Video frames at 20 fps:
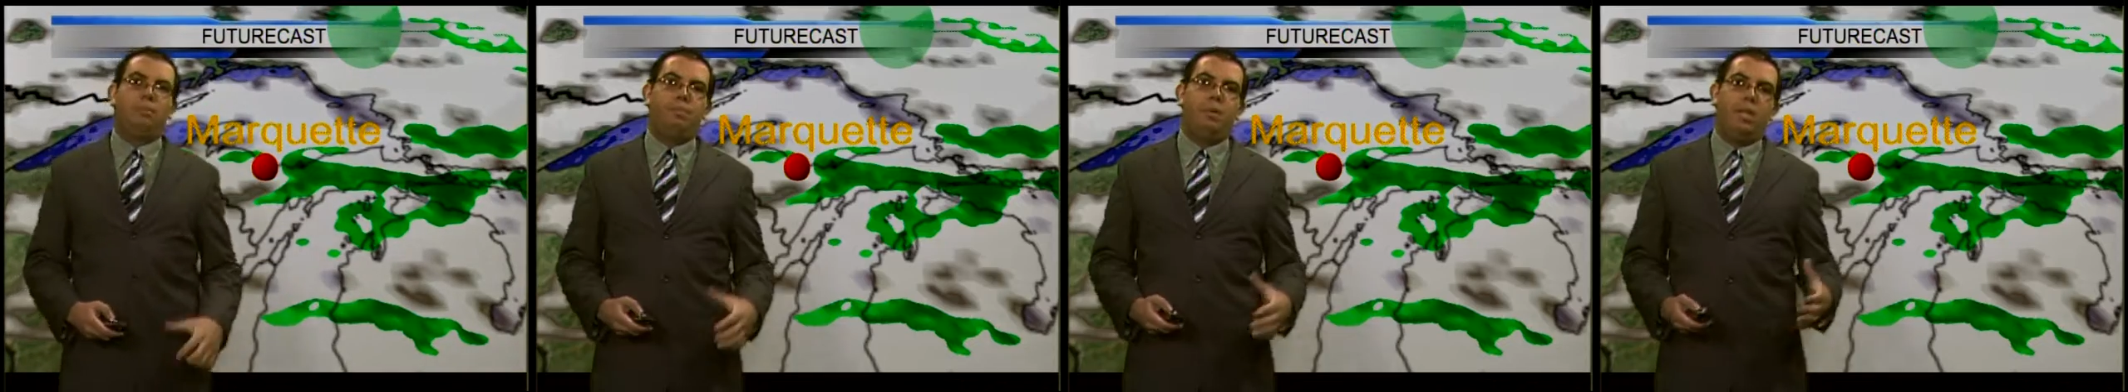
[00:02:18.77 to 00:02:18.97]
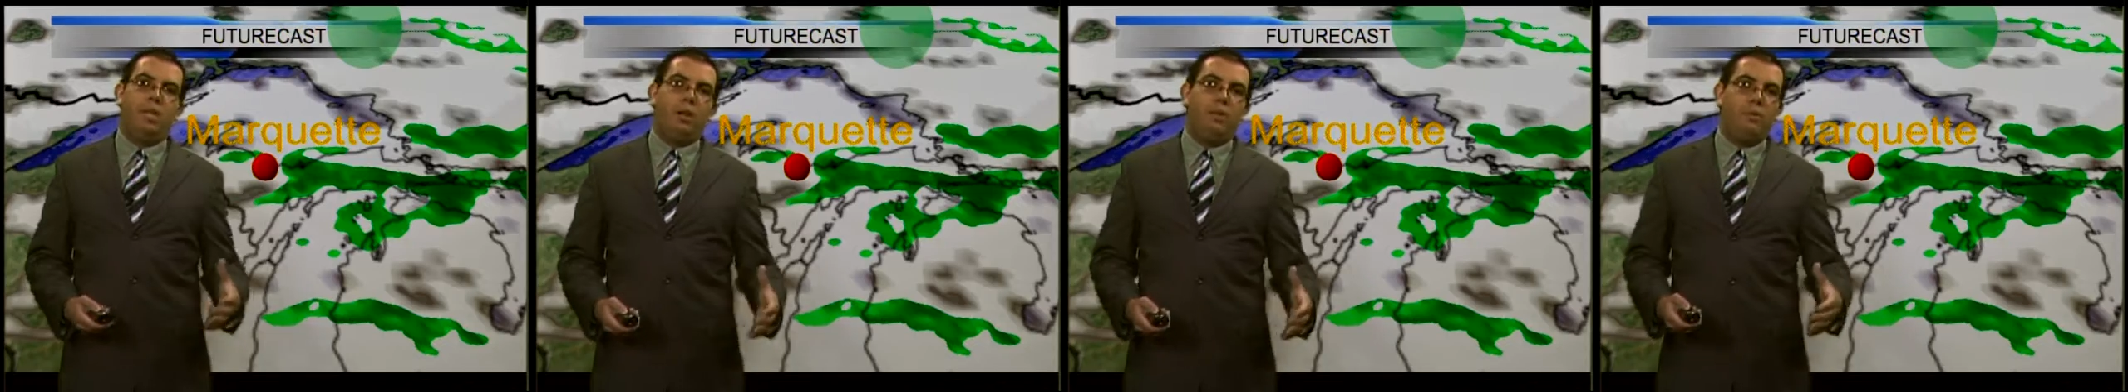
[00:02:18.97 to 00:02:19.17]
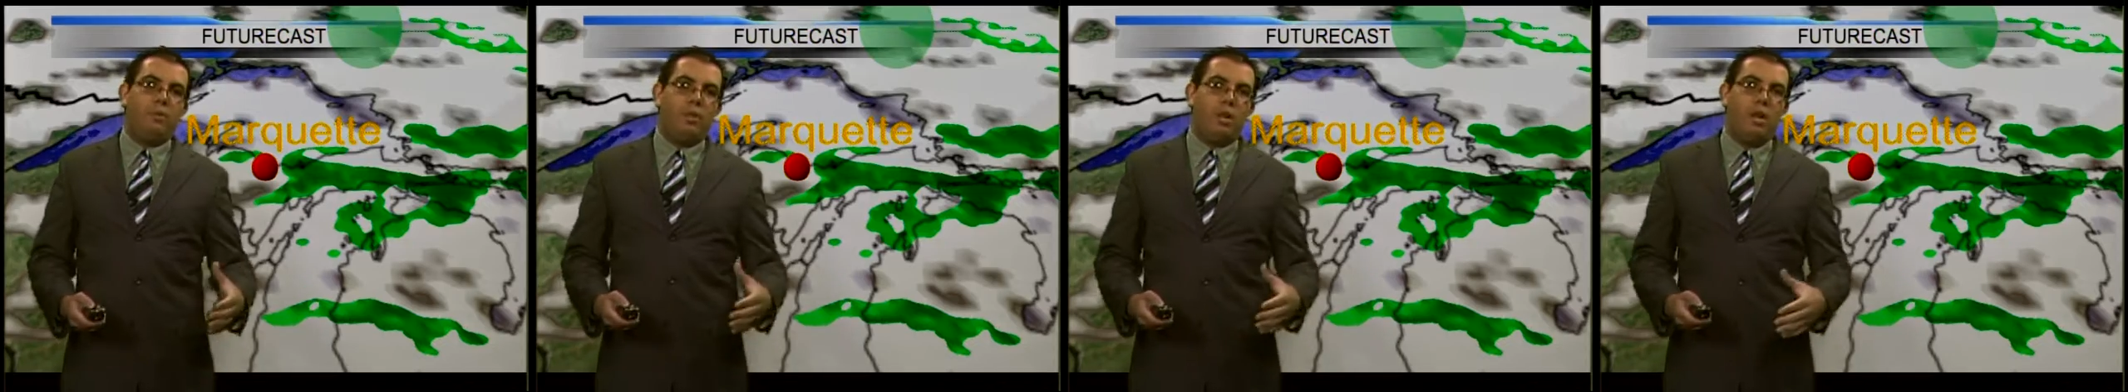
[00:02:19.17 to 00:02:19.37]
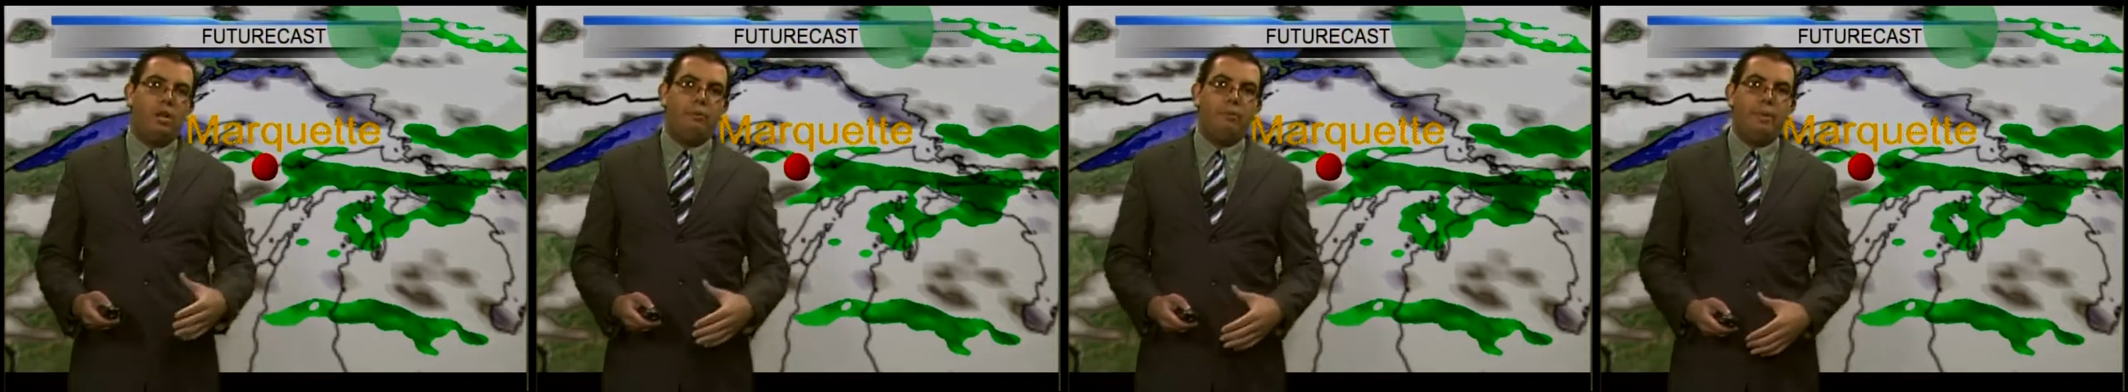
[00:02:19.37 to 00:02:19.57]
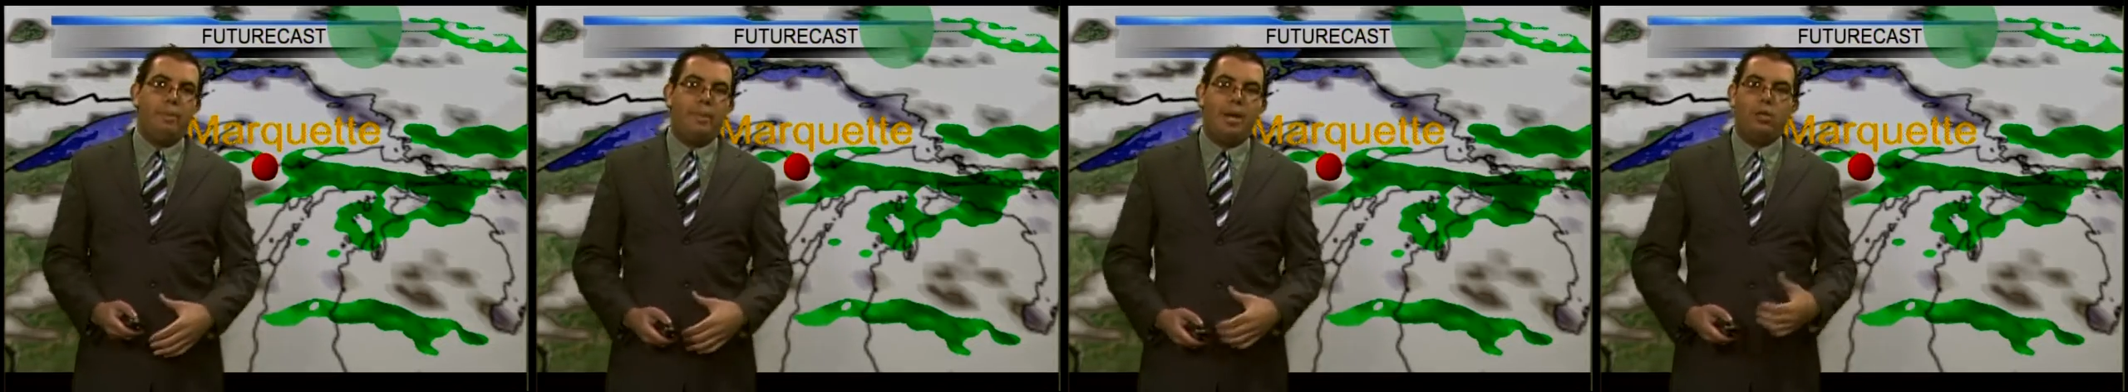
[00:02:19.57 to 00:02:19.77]
But overall,
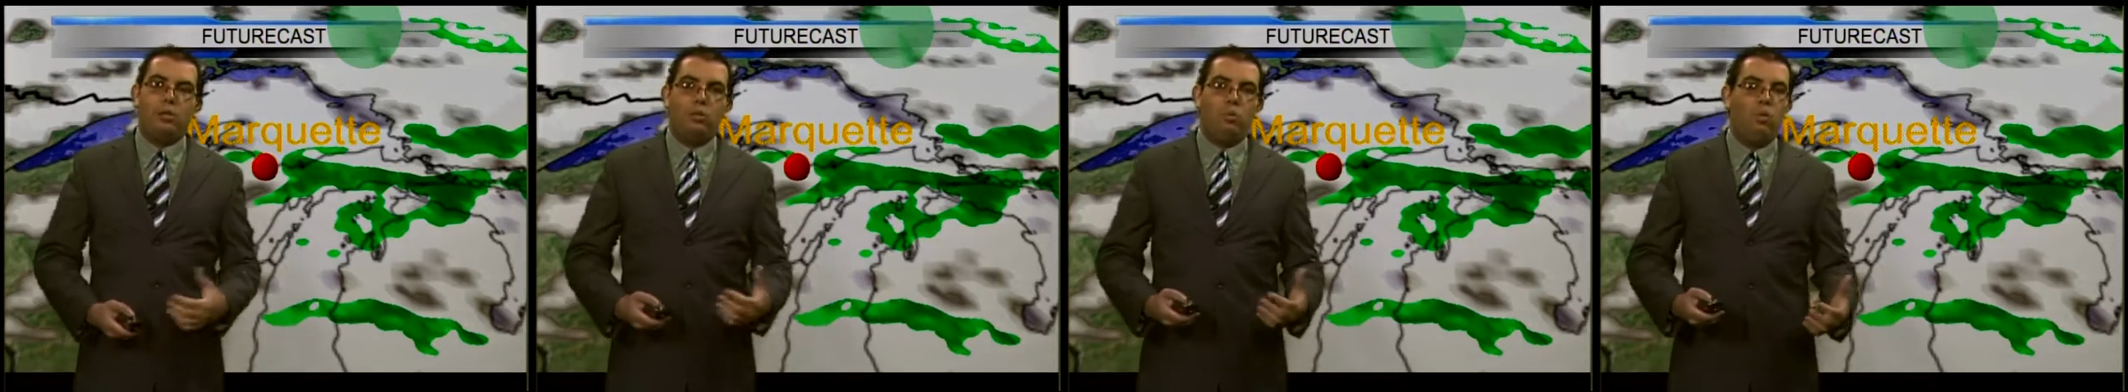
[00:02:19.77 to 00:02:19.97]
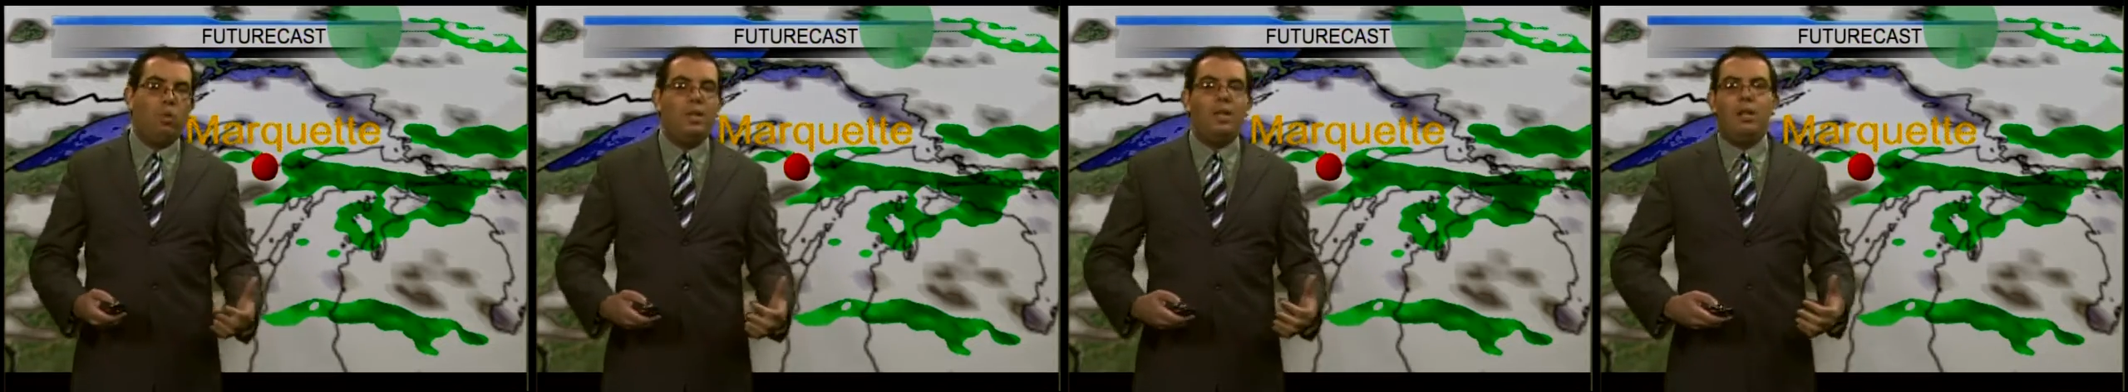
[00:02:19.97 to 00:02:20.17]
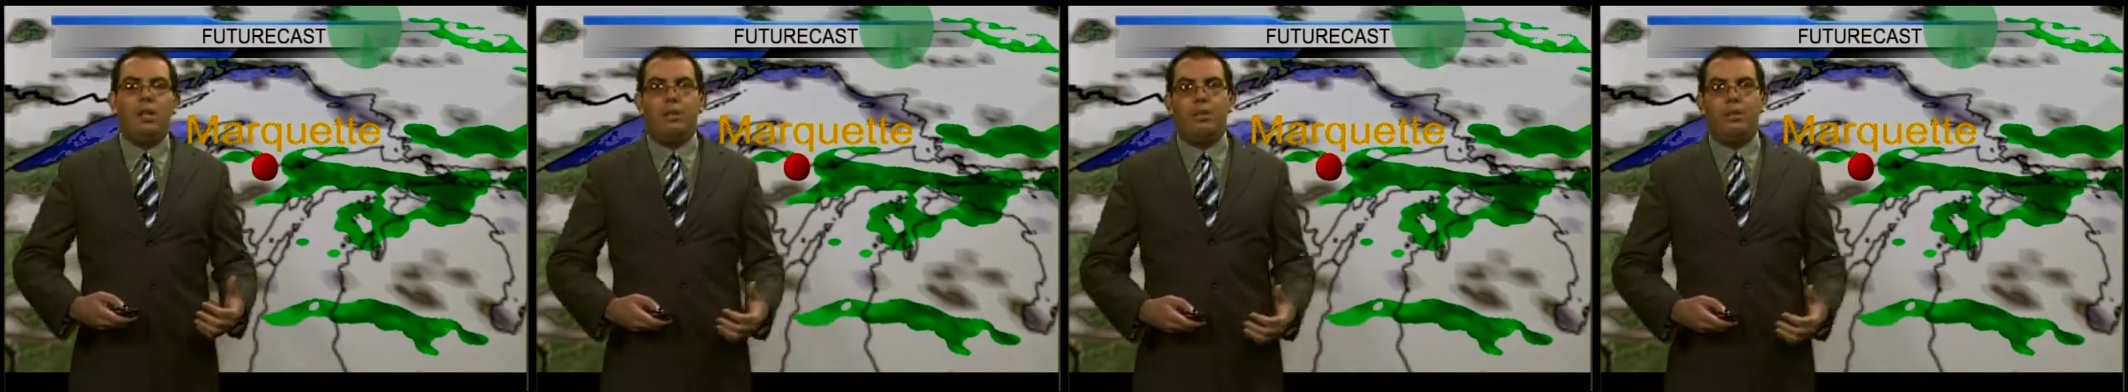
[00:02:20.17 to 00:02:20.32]
it'll be about 20